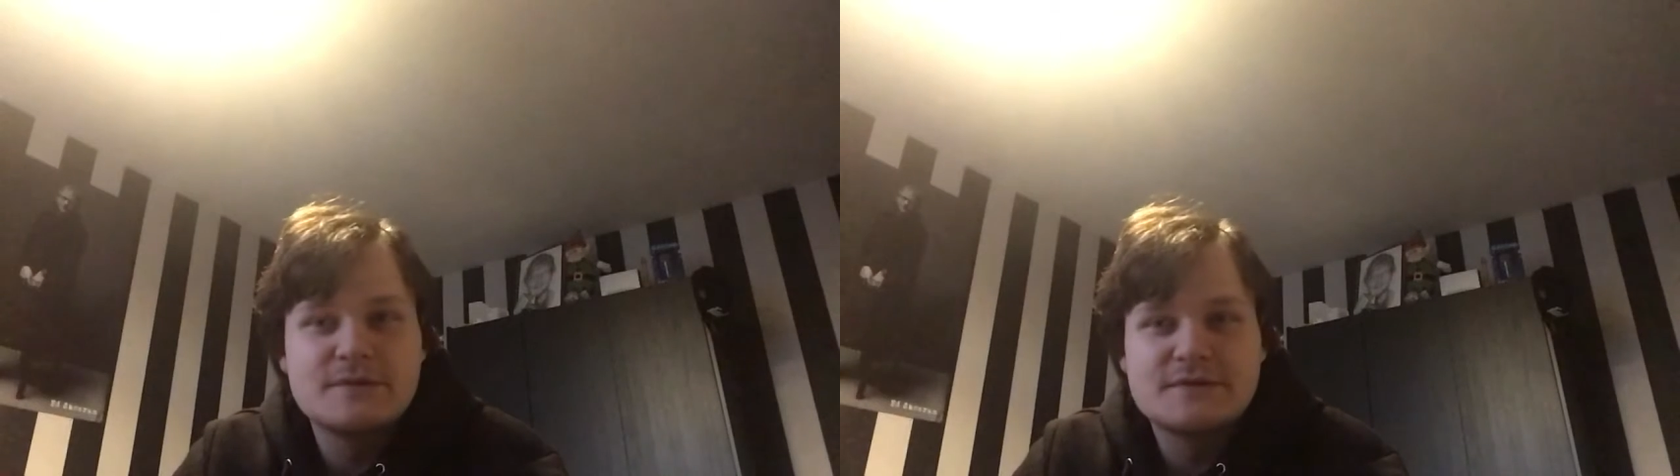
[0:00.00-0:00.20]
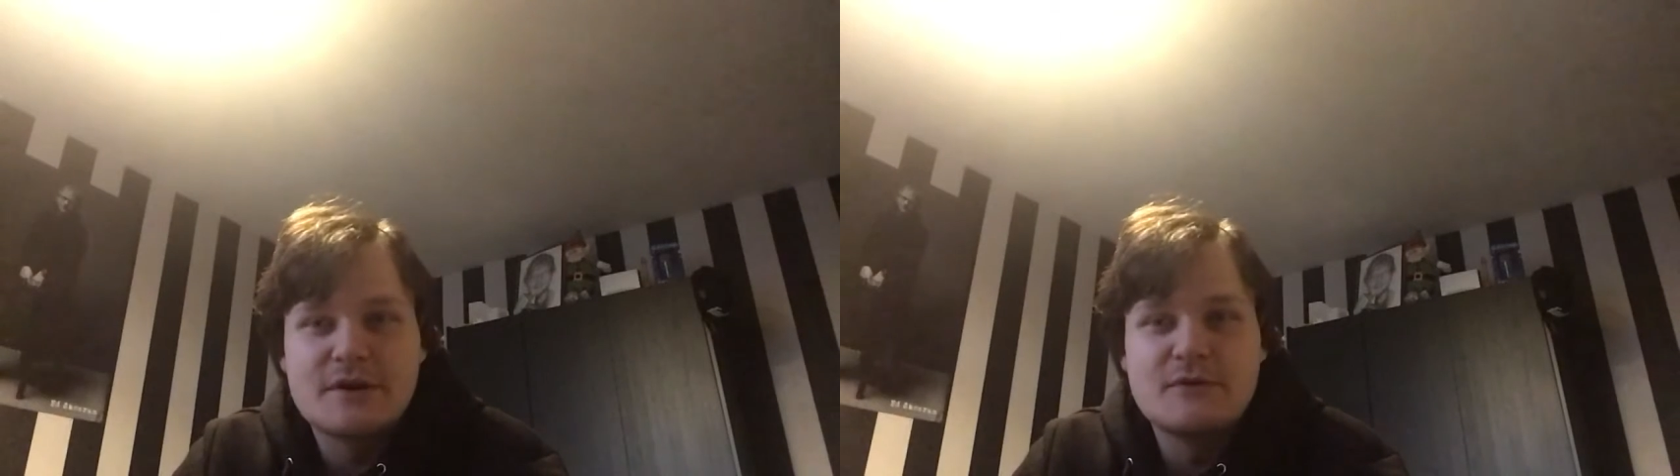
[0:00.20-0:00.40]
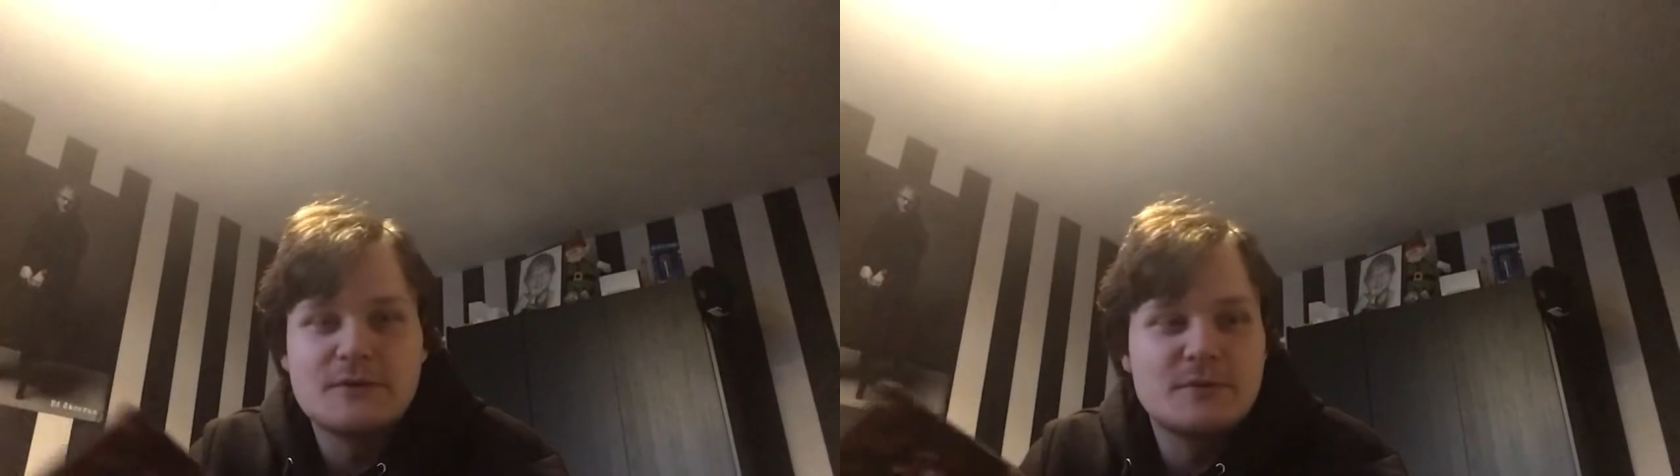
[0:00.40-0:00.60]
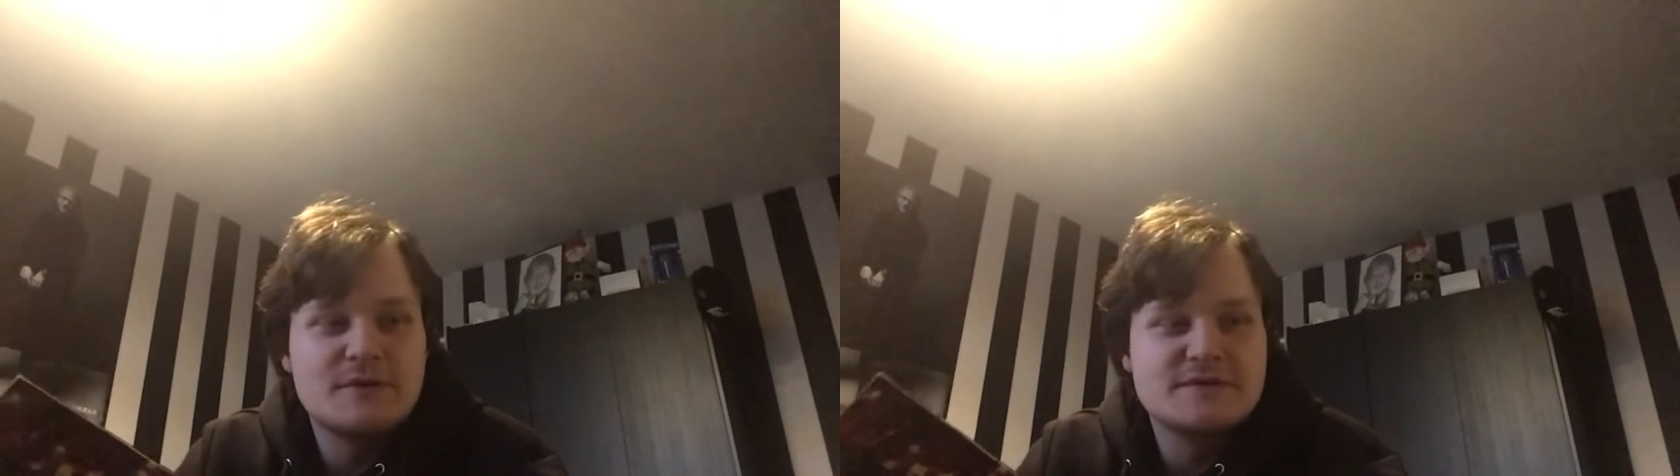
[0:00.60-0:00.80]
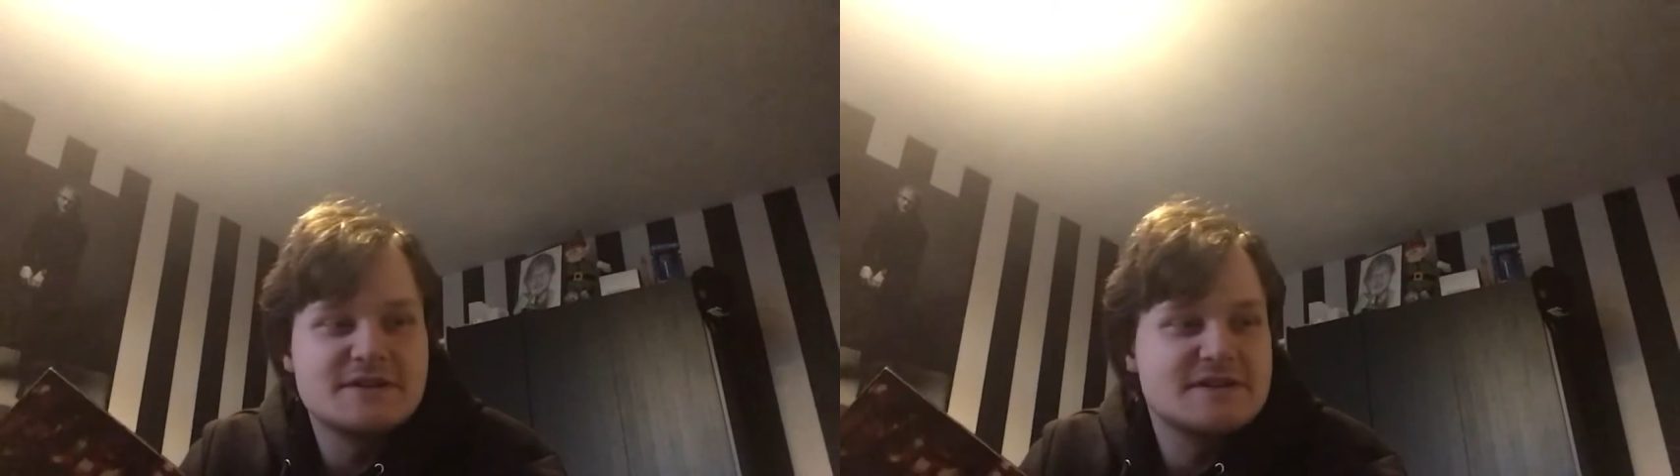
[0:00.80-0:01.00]
go
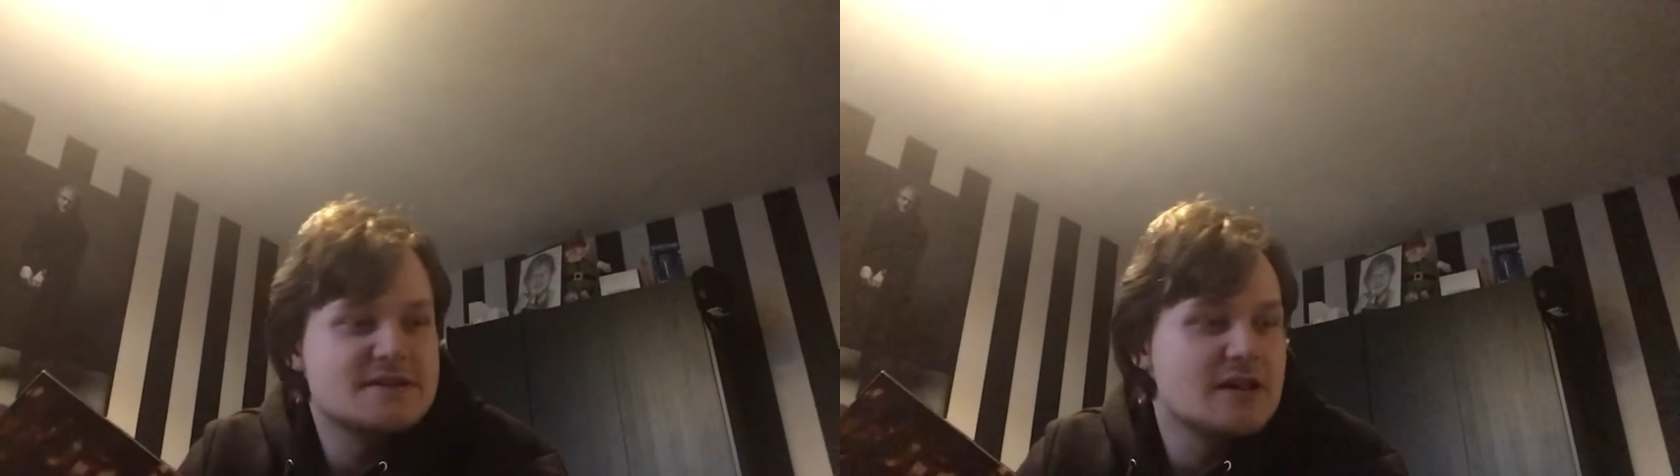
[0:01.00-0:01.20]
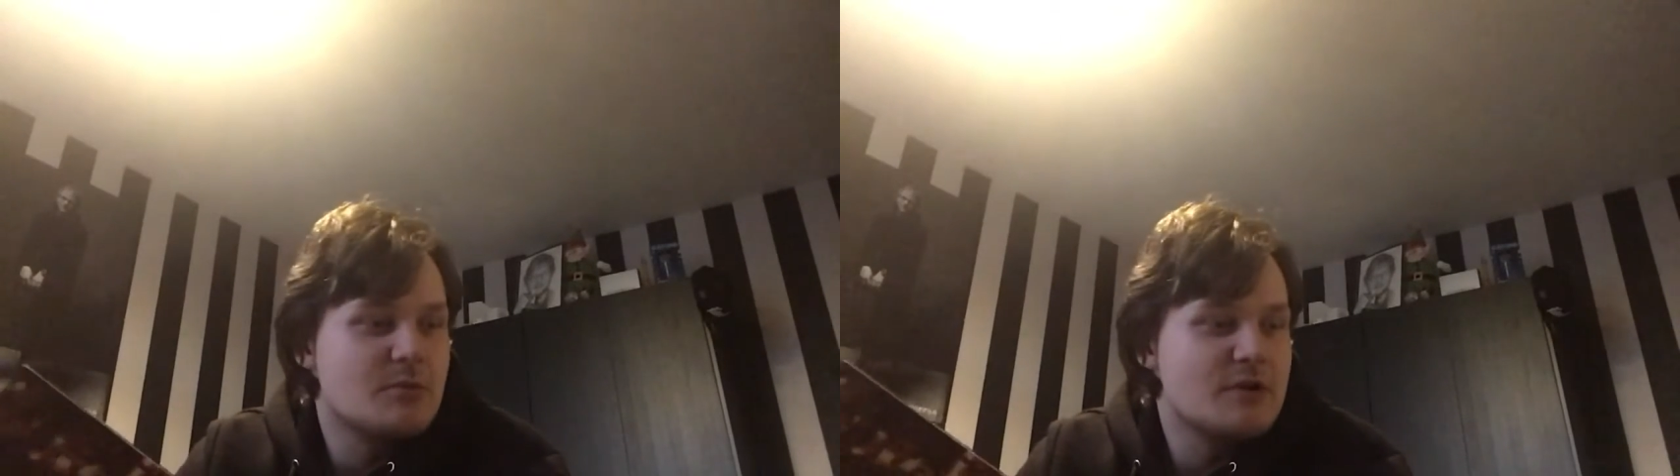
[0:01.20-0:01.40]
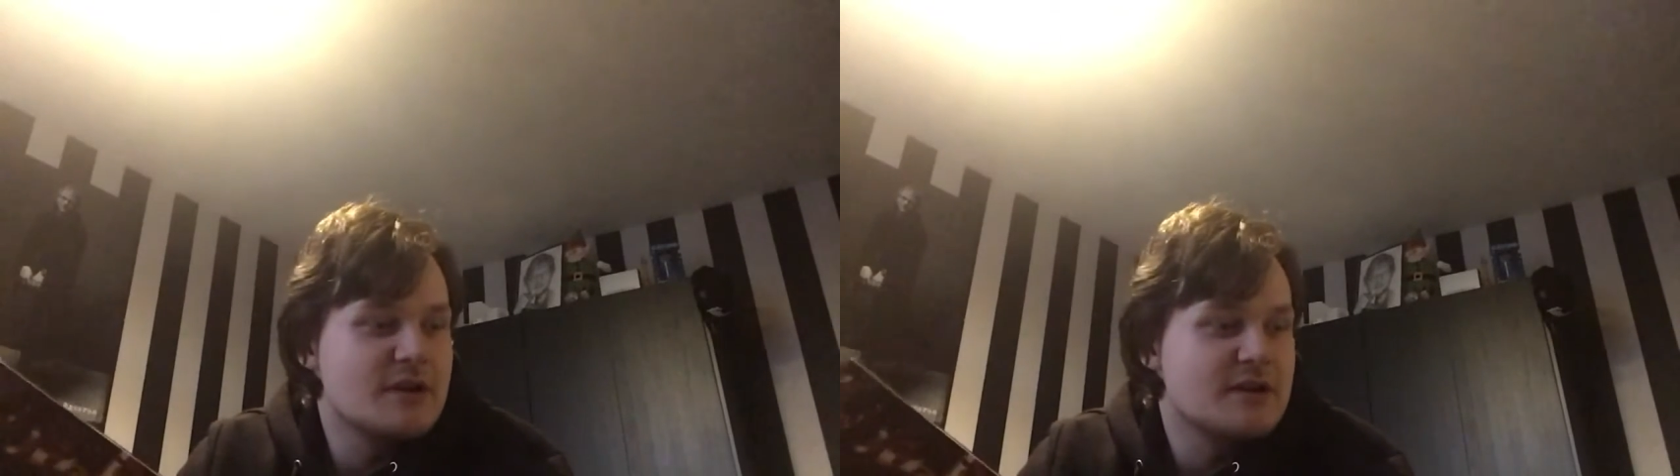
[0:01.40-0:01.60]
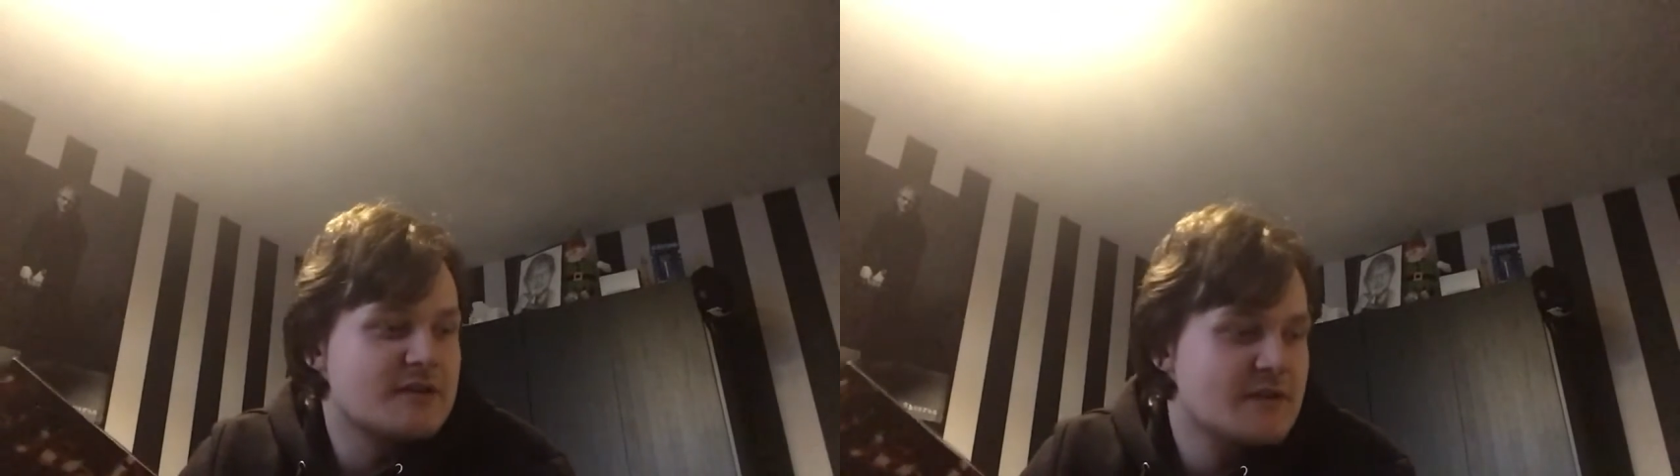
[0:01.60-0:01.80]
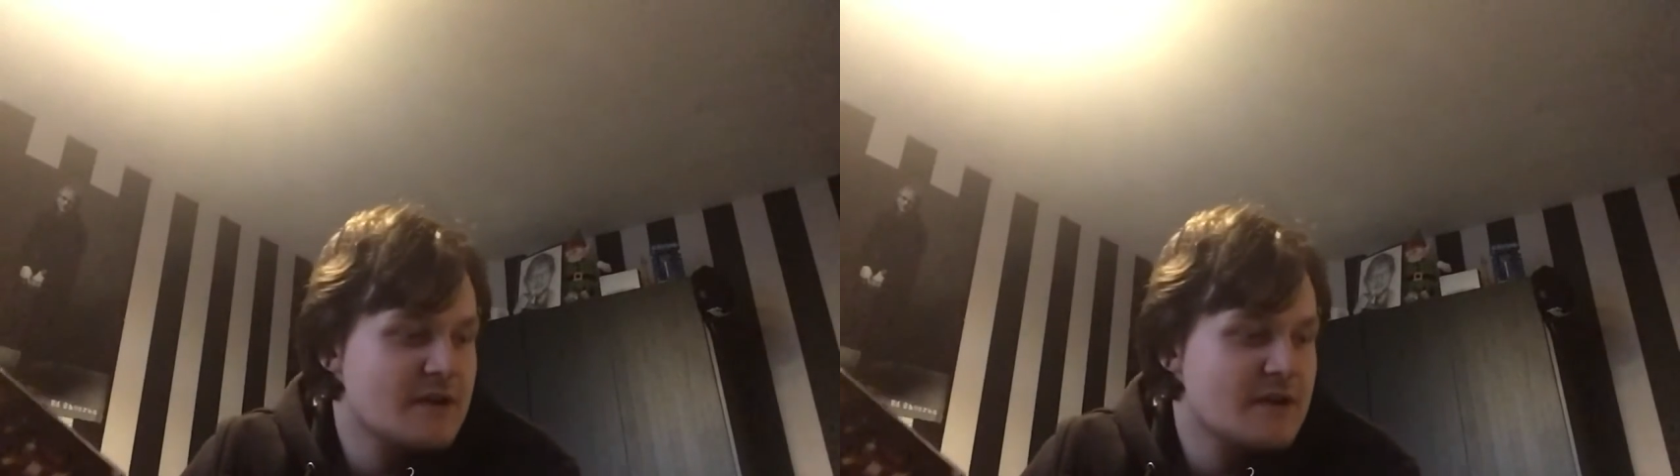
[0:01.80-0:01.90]
towards, and it celebrated